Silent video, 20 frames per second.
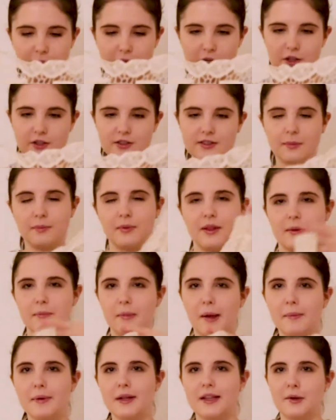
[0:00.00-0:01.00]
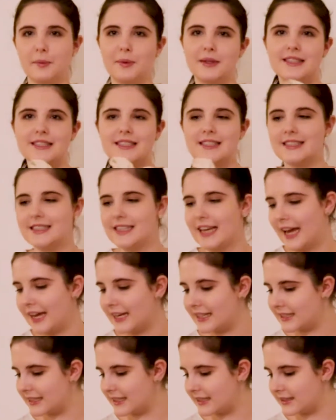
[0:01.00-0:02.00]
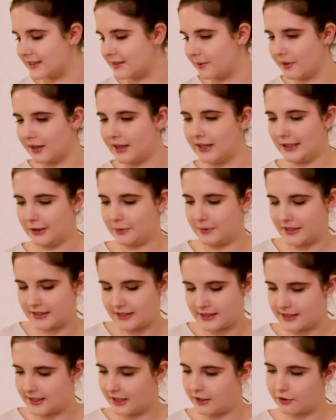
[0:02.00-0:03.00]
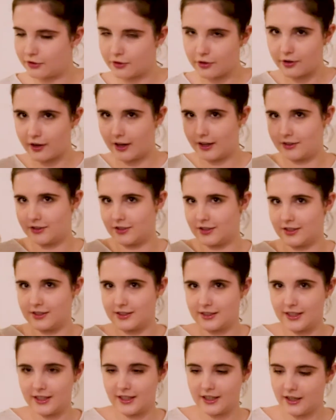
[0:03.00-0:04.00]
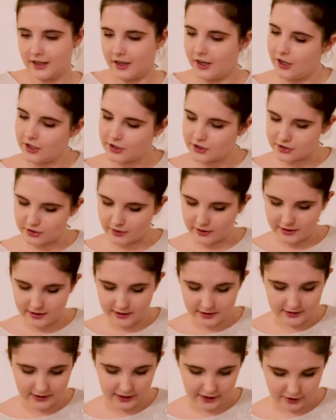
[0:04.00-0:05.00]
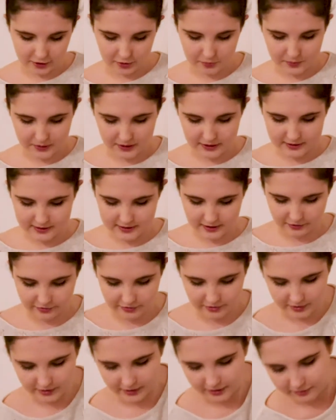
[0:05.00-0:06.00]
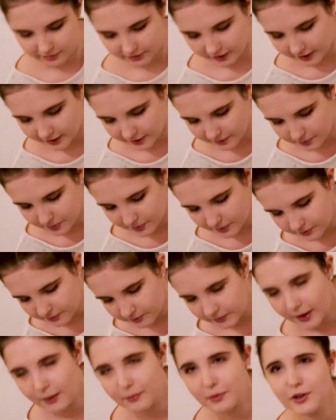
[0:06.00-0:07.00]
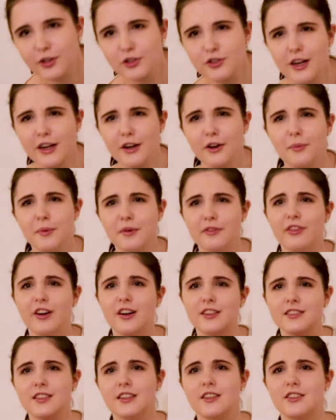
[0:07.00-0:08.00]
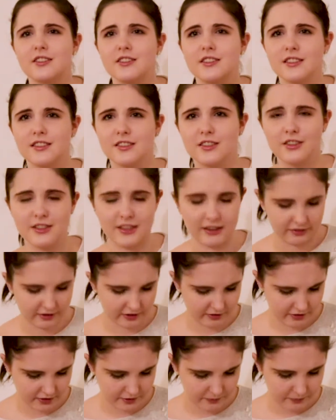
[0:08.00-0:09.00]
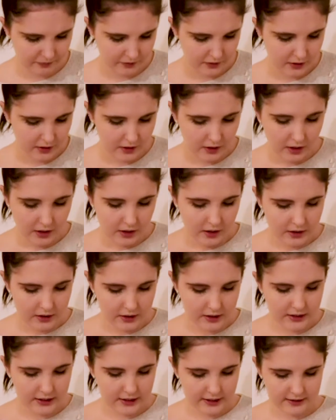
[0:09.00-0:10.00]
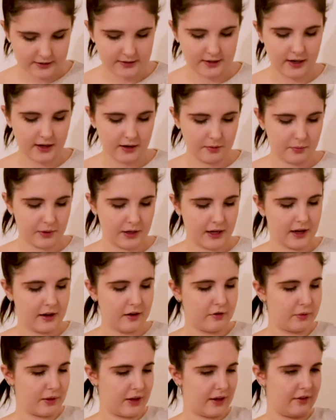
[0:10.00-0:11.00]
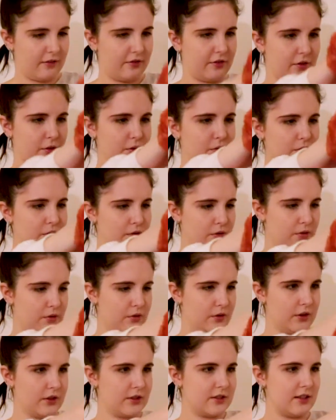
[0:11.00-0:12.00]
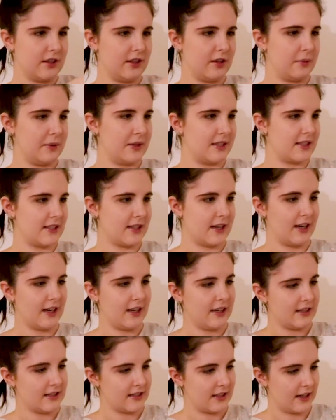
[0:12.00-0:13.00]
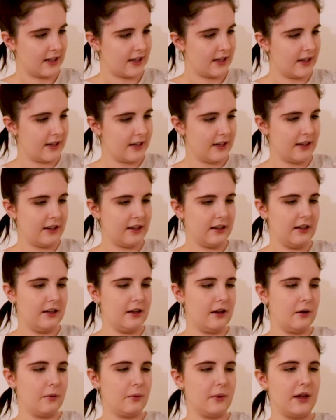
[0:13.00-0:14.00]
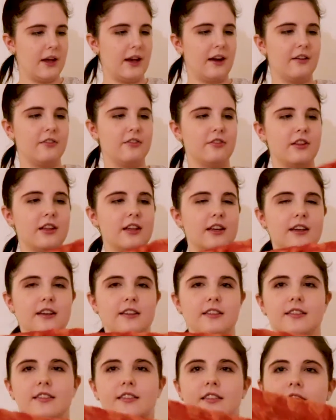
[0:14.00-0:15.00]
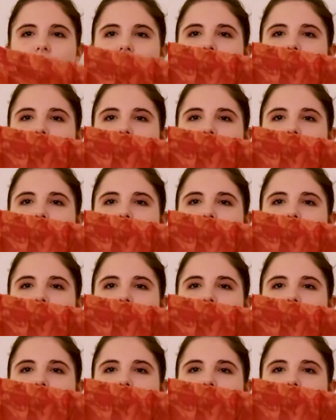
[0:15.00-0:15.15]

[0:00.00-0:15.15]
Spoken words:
cute, something maybe a little bit scandalous, something a little bit see-through, as you can see. So I think that could be definitely a vibe. I'm gonna try and go a bit faster because this is gonna take forever. The next item we have, oh, looks a little bit tie-dye. We have this,